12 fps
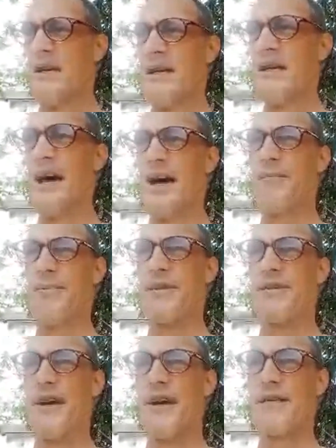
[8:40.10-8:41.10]
Yeah, but
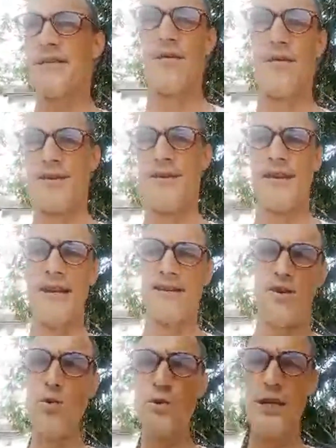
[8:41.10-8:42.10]
so the thing is,
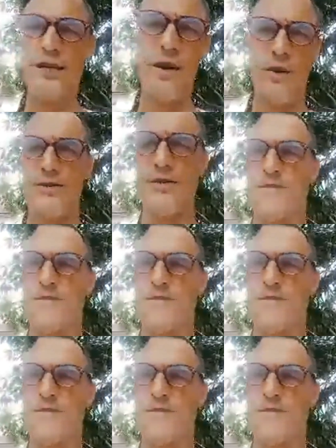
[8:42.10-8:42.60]
cooling costs as